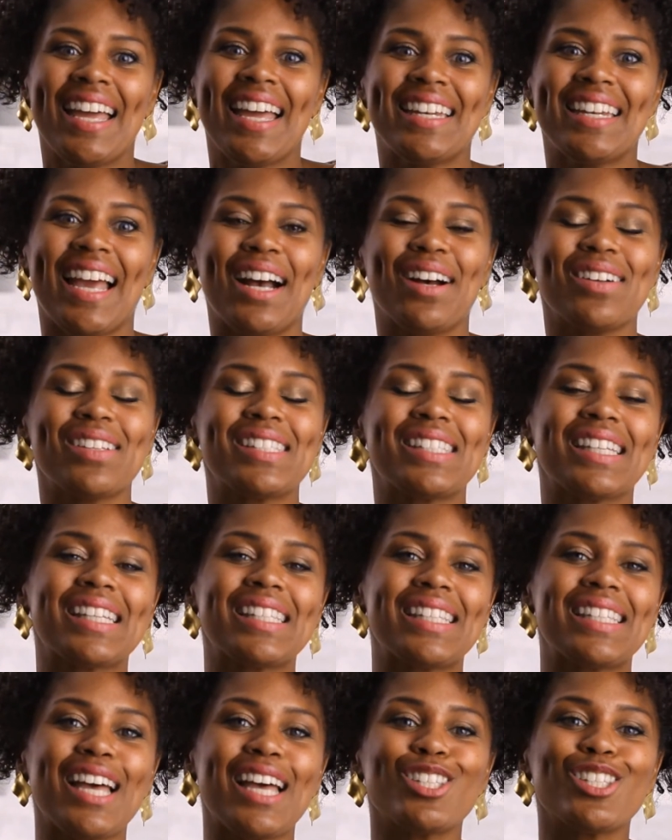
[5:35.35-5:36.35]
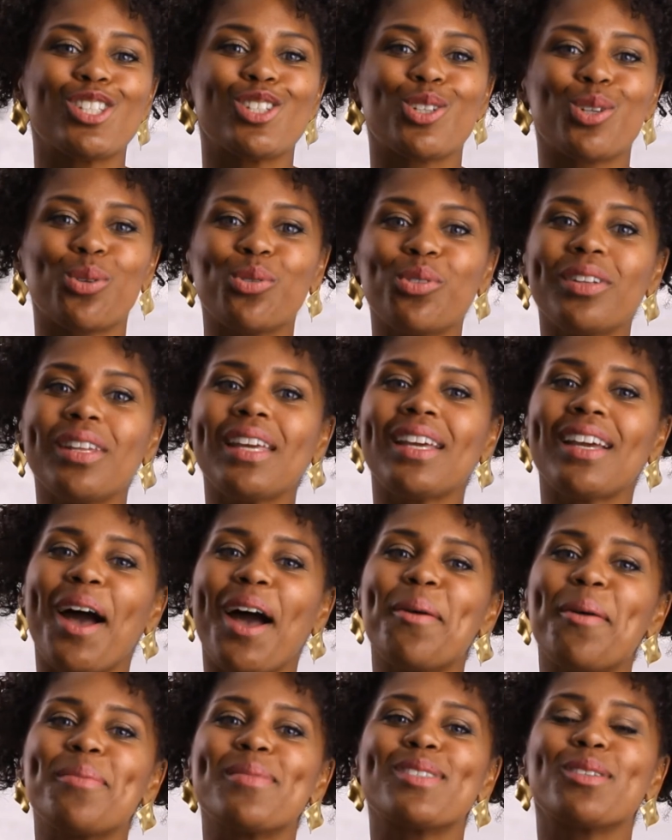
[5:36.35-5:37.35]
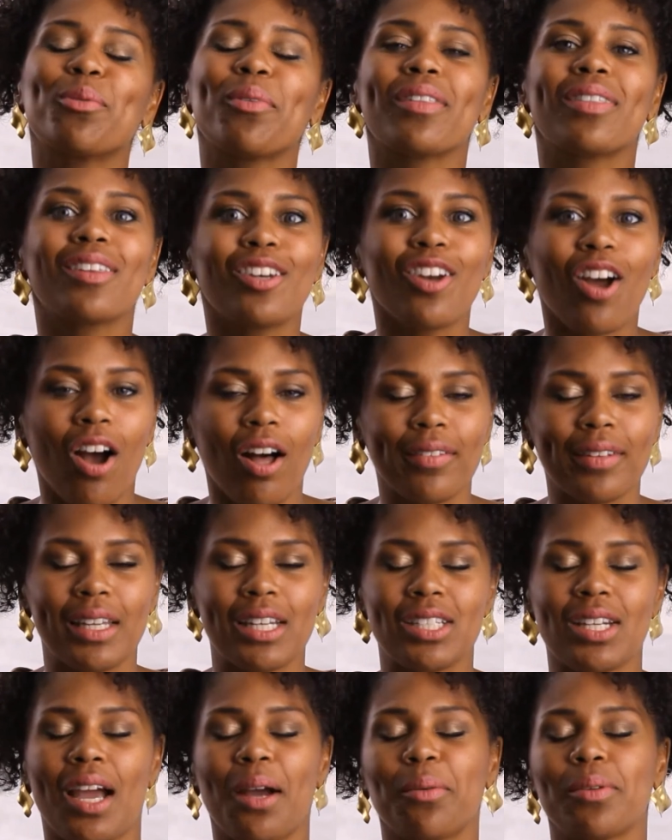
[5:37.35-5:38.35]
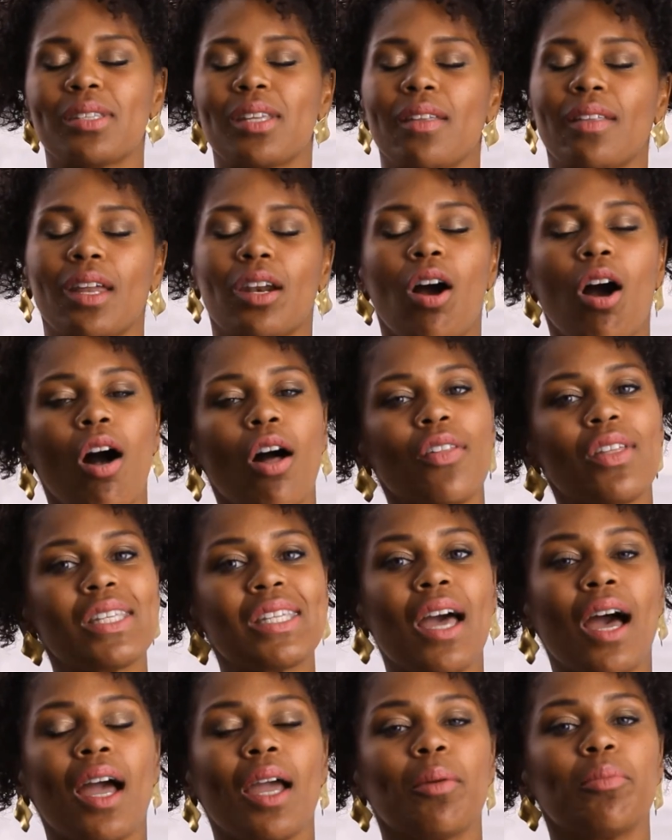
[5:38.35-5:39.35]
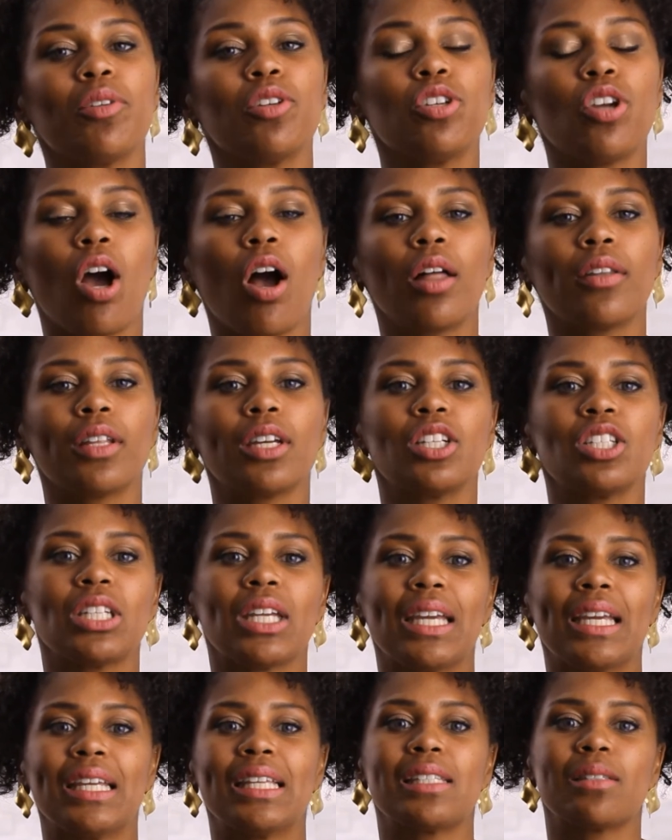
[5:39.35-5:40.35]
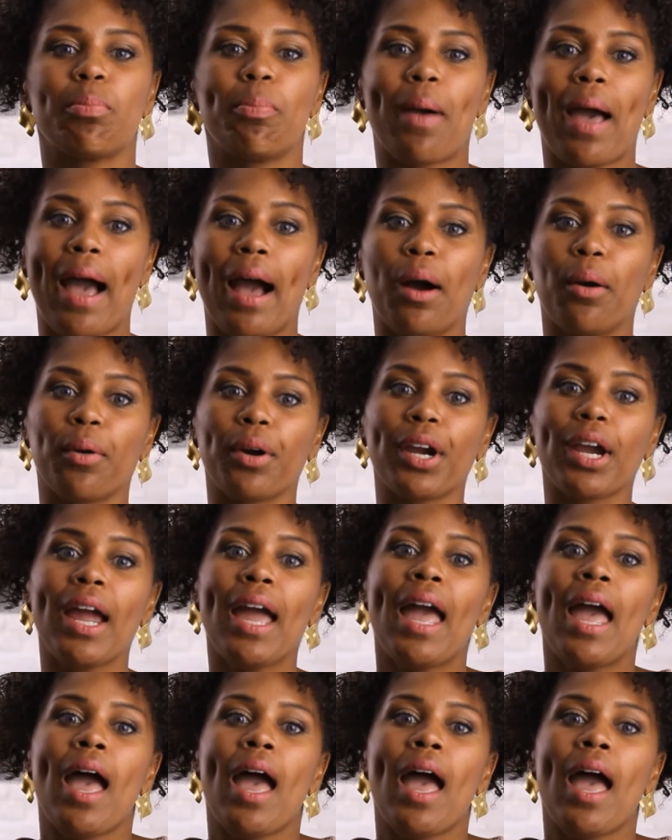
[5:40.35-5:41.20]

Now, success truly comes with knowledge. I will say that all the time. Knowledge is power.